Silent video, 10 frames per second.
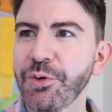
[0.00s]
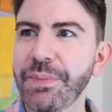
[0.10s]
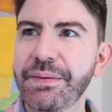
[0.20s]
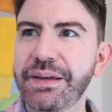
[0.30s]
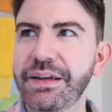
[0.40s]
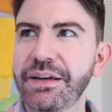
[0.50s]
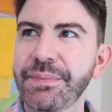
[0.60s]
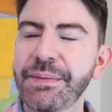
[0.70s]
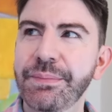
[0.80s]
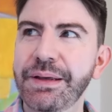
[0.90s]
Or maybe
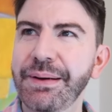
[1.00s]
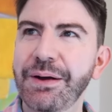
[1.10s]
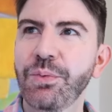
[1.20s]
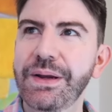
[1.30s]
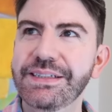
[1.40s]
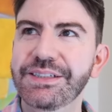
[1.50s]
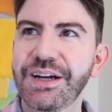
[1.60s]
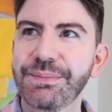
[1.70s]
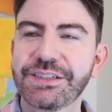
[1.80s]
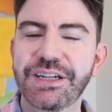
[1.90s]
it'll be about a week's
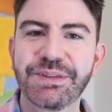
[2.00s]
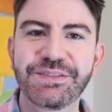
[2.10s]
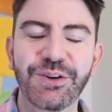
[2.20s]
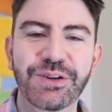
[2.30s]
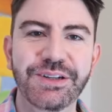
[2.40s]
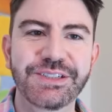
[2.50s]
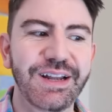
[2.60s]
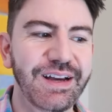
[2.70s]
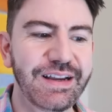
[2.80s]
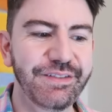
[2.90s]
time by the time this vlog goes
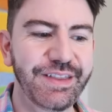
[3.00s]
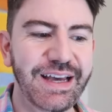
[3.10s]
live,